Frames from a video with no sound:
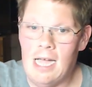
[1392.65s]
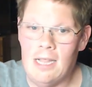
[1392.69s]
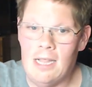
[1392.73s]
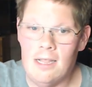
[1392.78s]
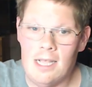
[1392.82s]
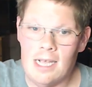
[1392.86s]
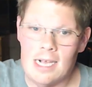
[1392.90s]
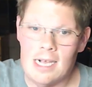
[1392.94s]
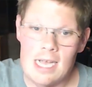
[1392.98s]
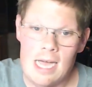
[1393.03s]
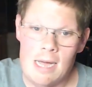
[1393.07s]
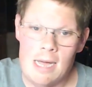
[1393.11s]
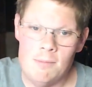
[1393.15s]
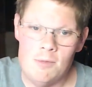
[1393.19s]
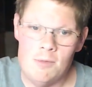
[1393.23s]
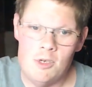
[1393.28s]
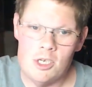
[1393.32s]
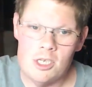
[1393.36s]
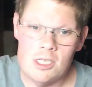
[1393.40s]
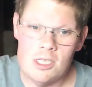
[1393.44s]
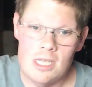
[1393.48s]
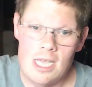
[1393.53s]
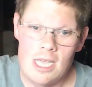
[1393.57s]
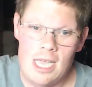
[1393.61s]
like I'm
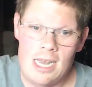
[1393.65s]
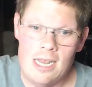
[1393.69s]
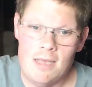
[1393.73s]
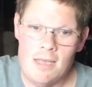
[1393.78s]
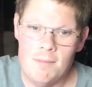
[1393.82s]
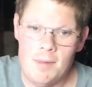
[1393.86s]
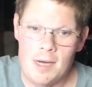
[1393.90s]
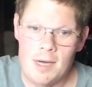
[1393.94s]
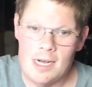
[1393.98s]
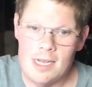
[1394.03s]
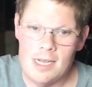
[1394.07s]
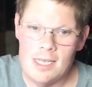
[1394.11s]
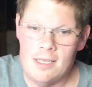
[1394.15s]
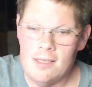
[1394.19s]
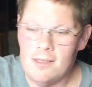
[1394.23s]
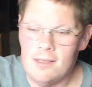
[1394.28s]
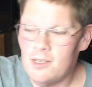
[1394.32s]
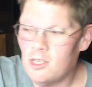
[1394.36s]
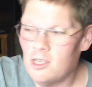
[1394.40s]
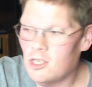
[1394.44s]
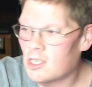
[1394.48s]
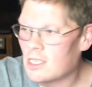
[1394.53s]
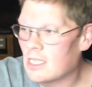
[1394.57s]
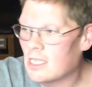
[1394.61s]
just anybody,
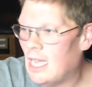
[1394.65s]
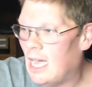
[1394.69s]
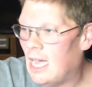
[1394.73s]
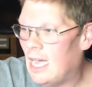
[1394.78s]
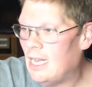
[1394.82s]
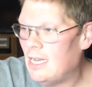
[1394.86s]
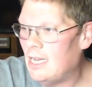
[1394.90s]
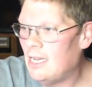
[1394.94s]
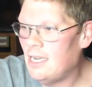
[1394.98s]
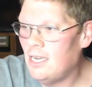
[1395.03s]
just not